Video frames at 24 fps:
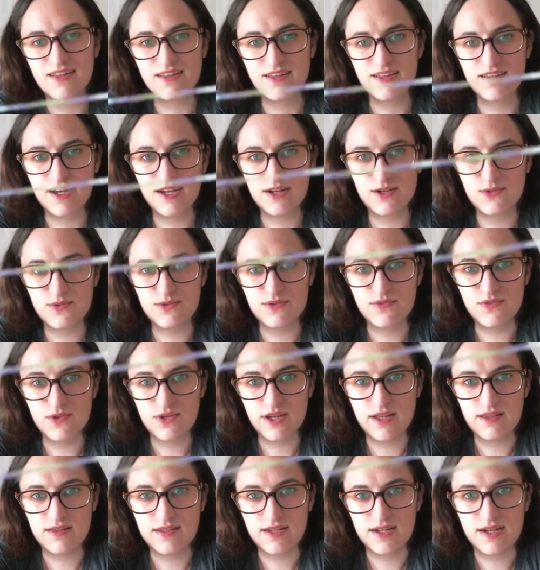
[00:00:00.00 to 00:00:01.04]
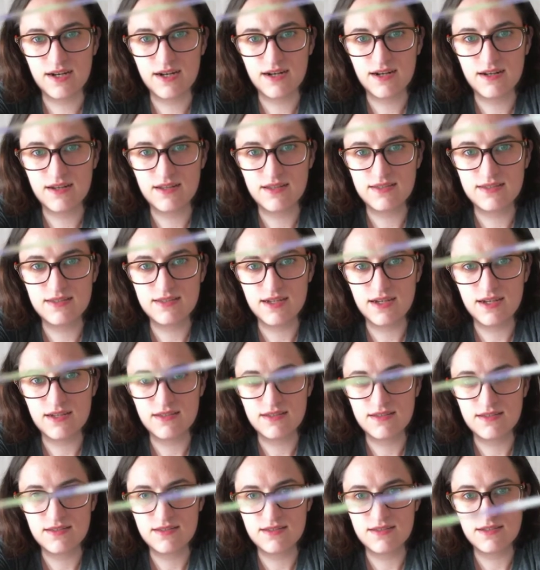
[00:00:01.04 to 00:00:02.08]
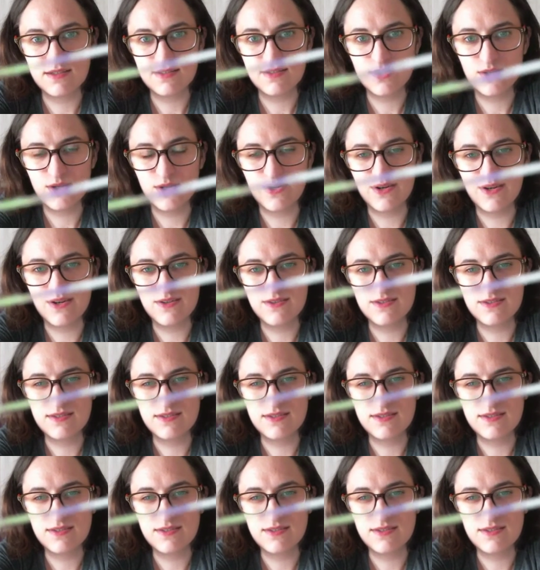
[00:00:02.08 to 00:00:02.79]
I don't know if you can see the colors.